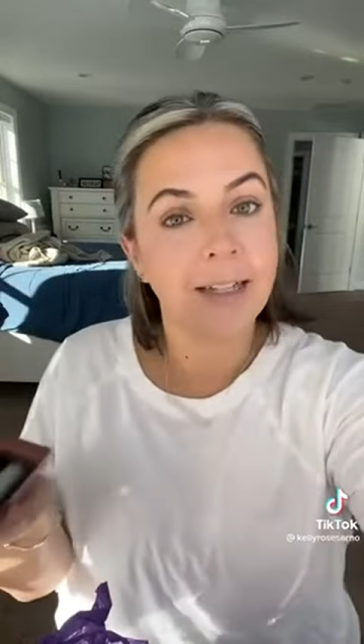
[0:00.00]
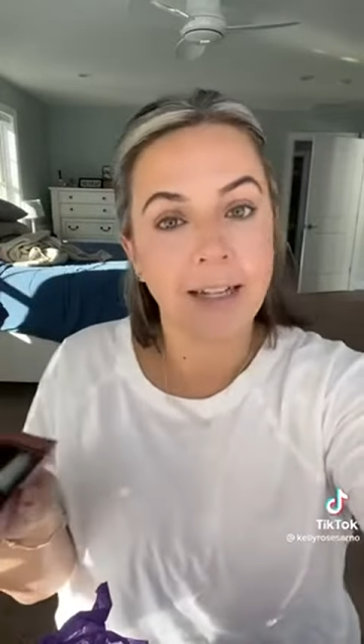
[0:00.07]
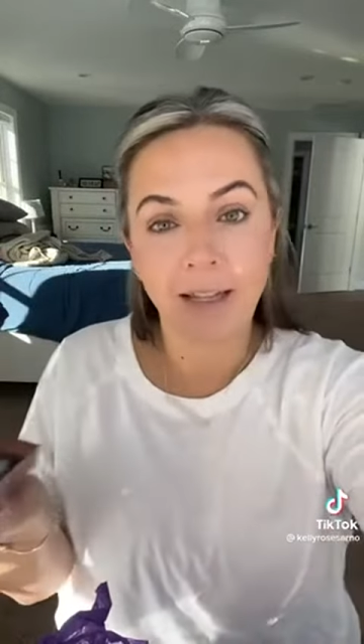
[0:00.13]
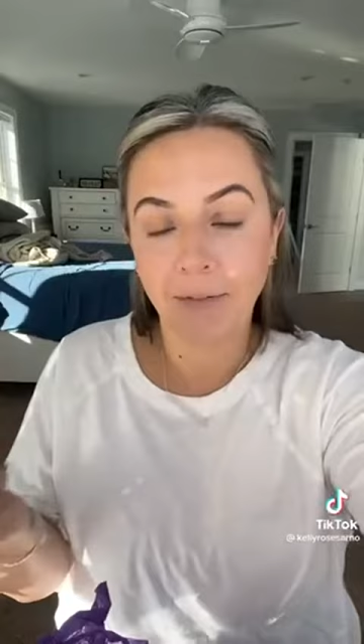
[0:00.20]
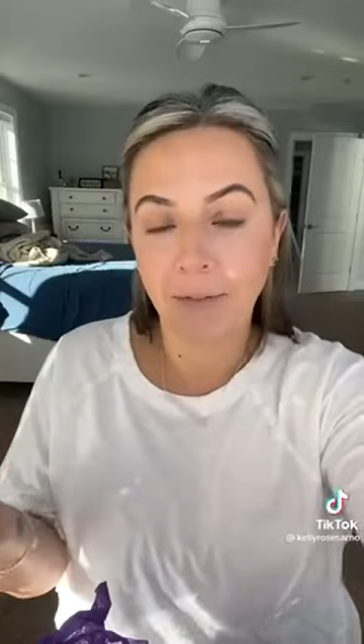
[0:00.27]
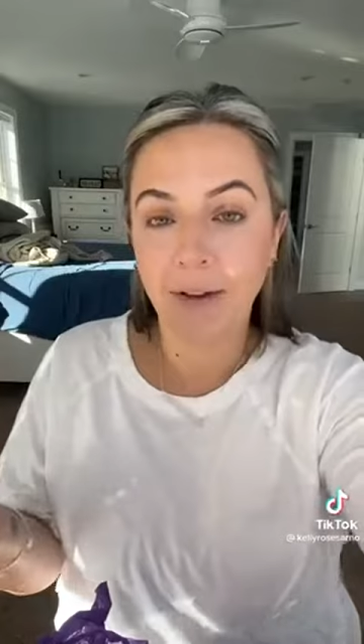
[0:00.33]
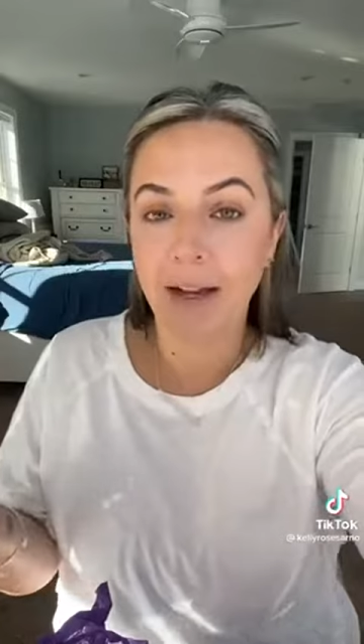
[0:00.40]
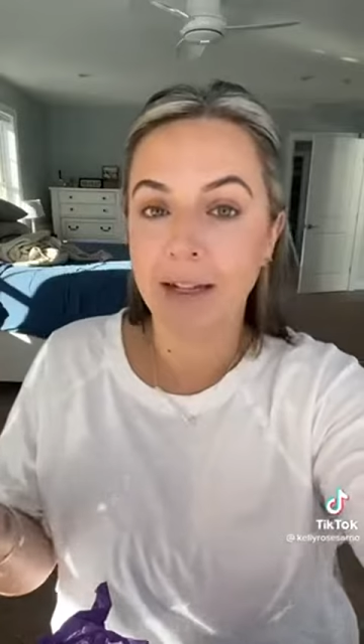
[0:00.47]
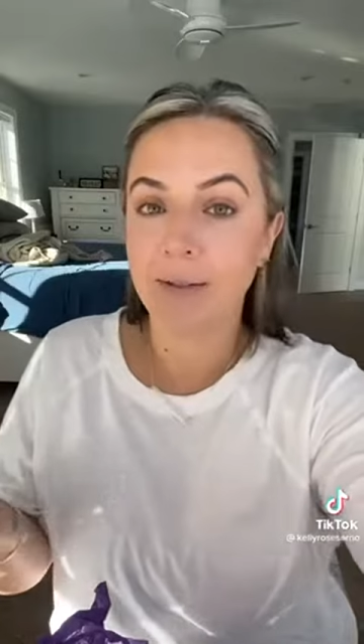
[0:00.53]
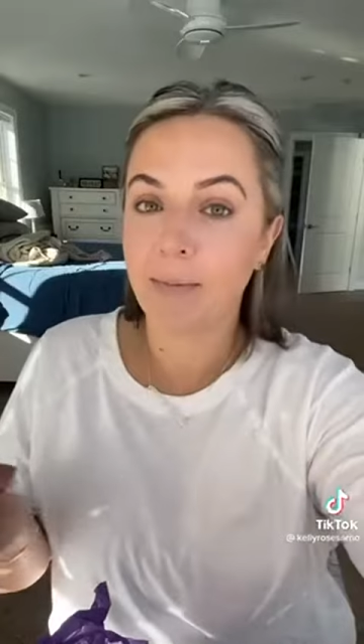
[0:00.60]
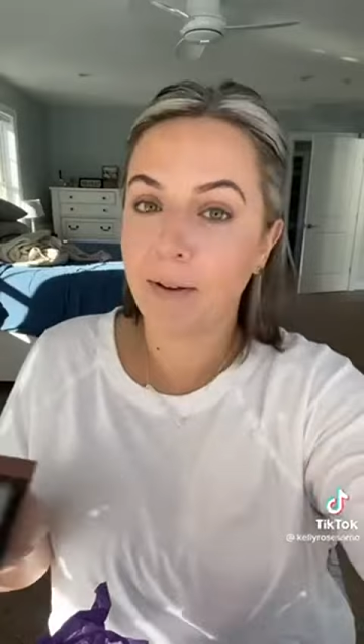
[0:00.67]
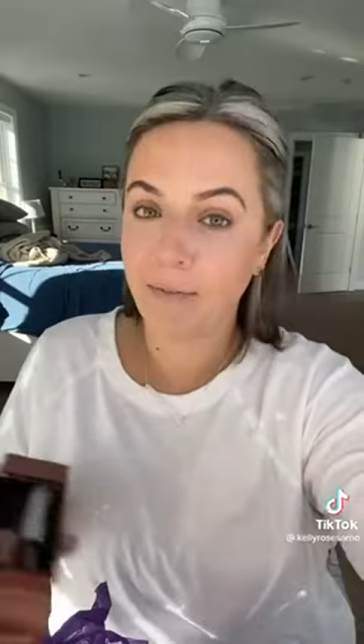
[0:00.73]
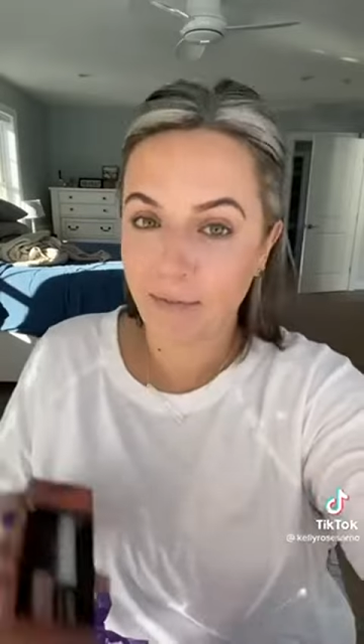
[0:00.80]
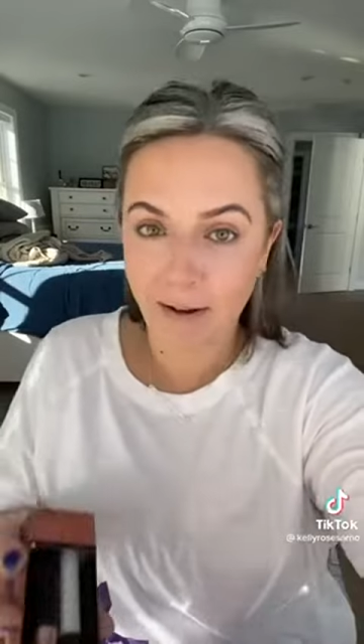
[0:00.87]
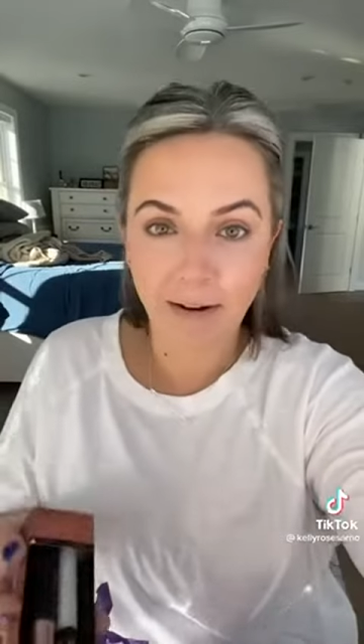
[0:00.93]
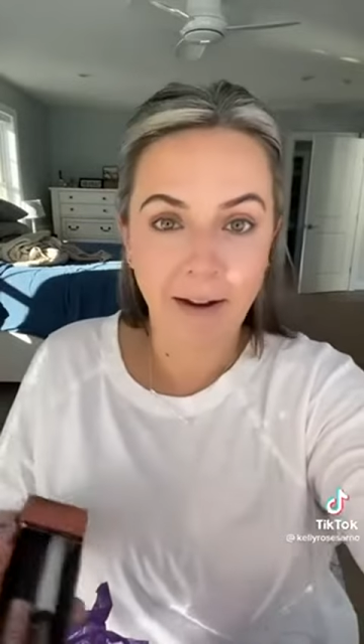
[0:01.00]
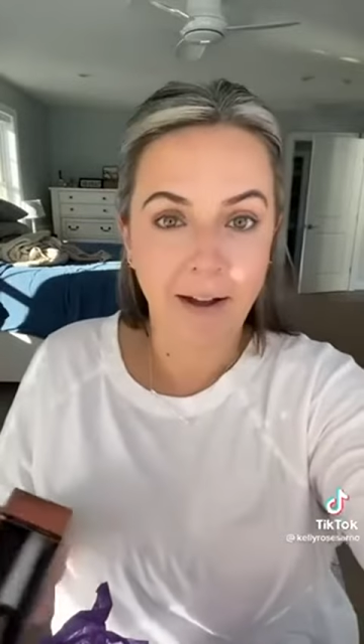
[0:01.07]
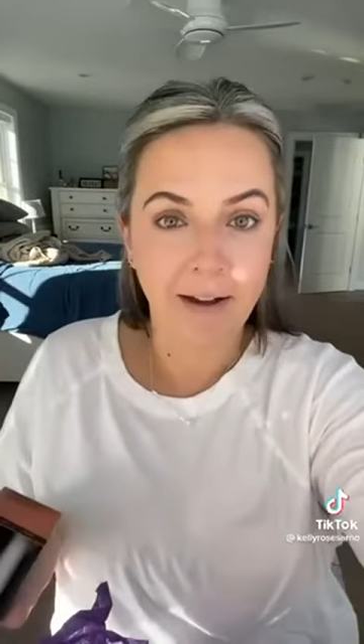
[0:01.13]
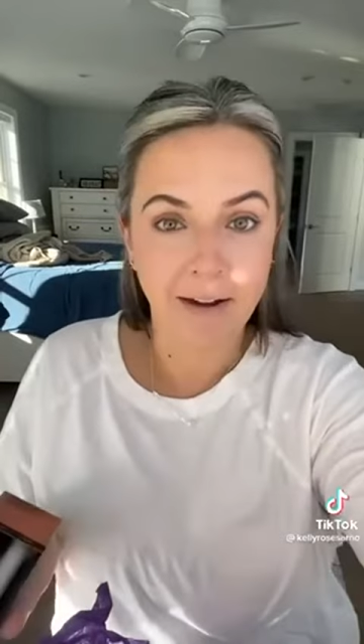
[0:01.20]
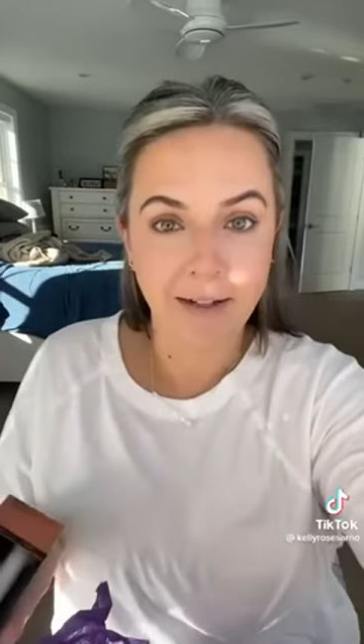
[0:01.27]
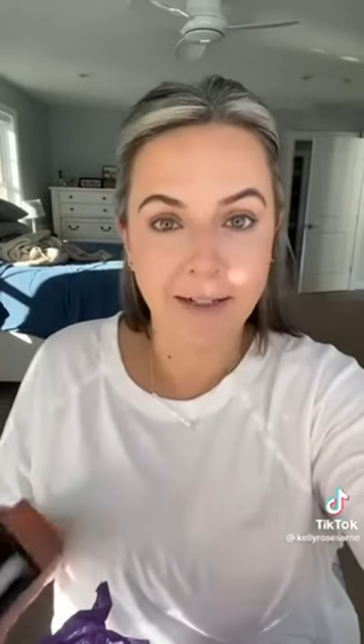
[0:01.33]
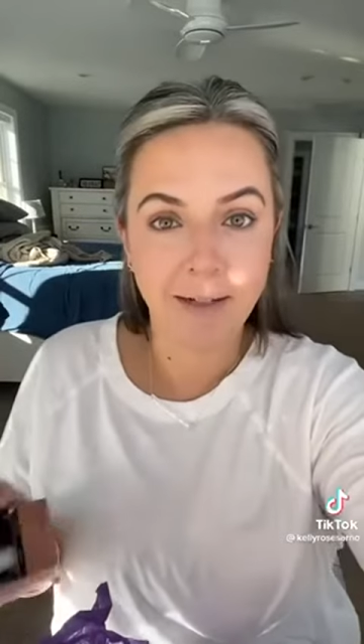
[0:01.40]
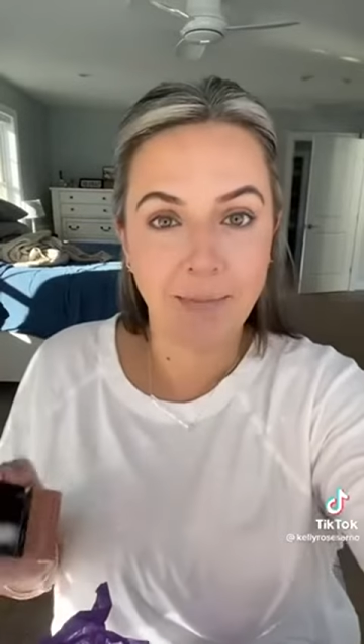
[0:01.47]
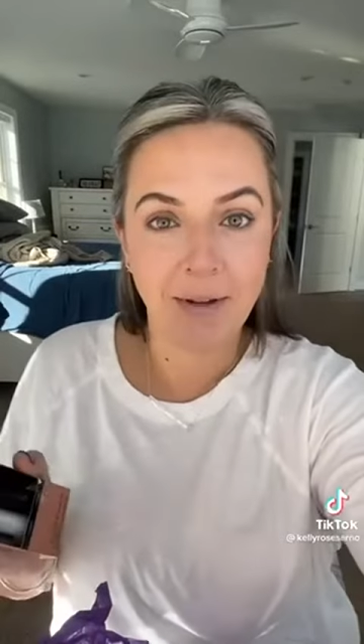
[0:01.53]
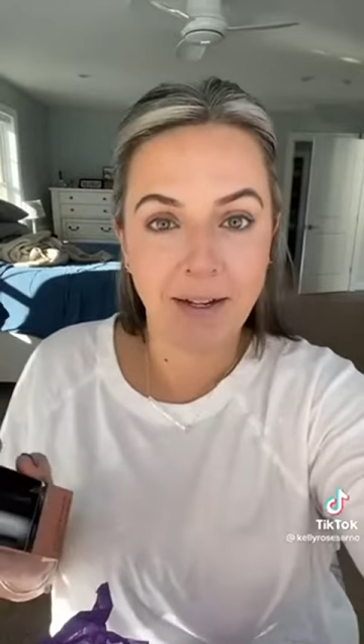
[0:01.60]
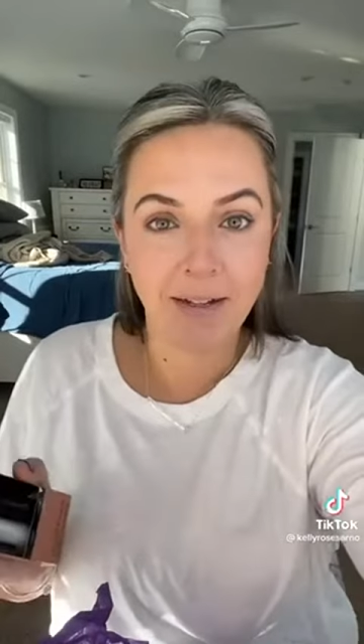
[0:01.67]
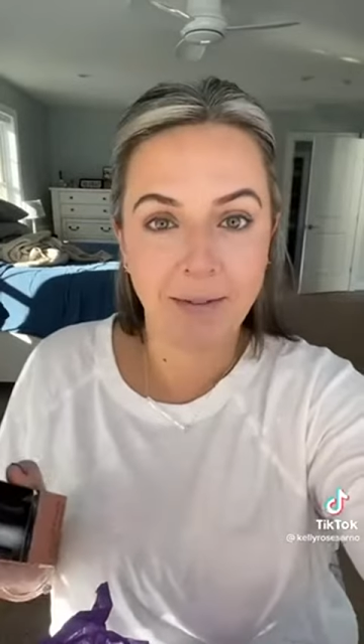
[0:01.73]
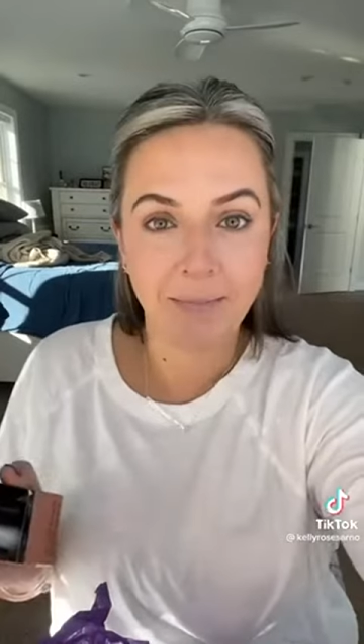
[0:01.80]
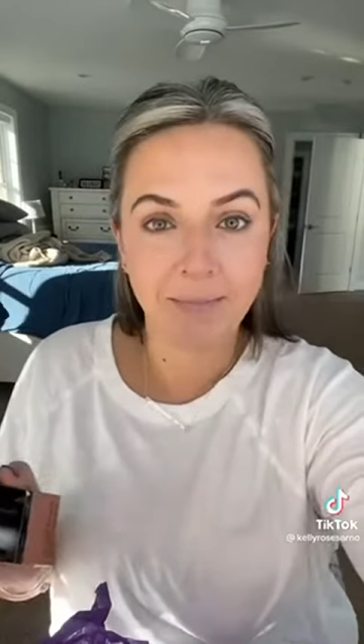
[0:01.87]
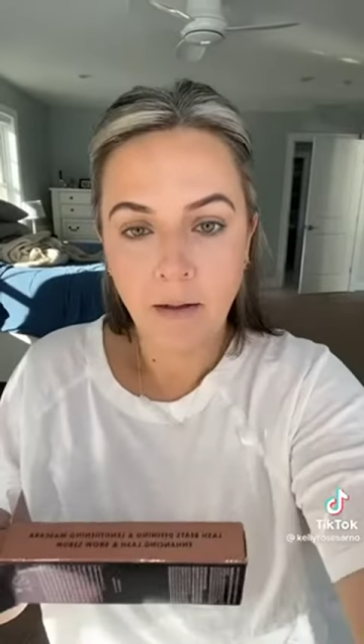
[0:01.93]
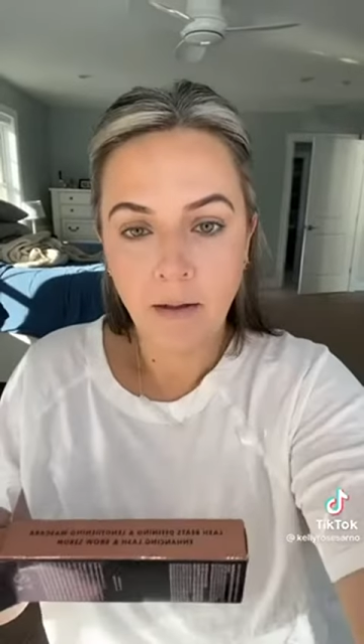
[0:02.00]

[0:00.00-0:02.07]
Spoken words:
I give you guys my very honest opinion.